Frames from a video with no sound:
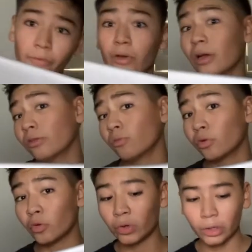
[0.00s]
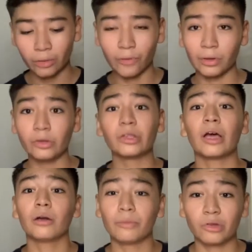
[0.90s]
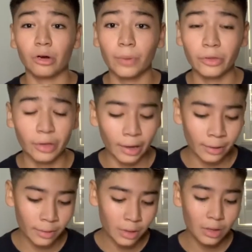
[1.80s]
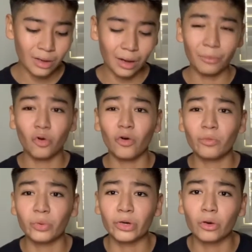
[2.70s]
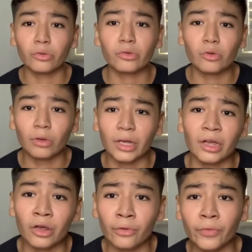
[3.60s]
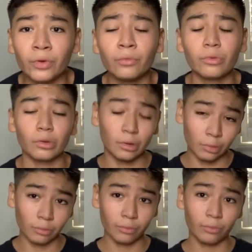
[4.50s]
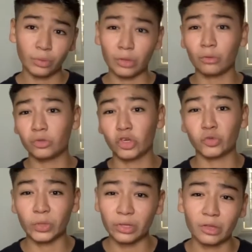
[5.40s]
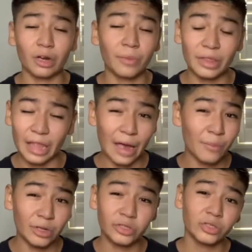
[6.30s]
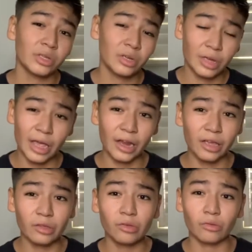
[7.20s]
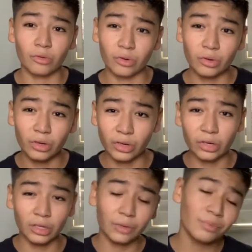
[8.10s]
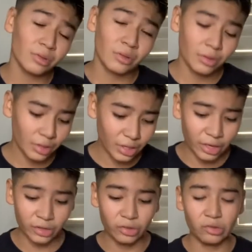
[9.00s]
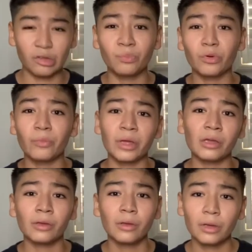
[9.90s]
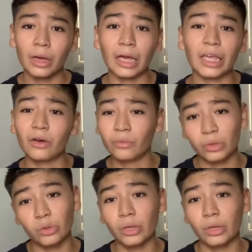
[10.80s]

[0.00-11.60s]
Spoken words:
you guys are wondering, if I look down, I'm sorry about that. I'm going pretty old school, like an interview. So please don't judge me. It's not going to be that much edits or good clips. It's just simple me. I can't really do